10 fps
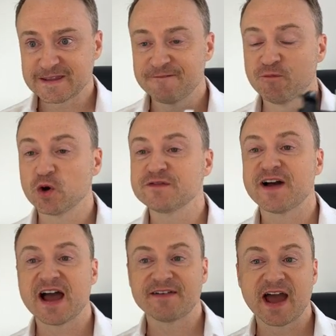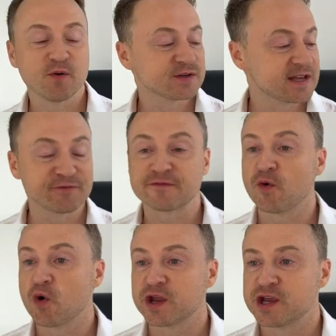45 hours every
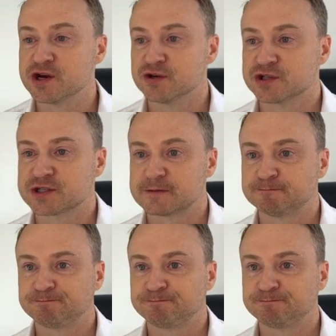4 years.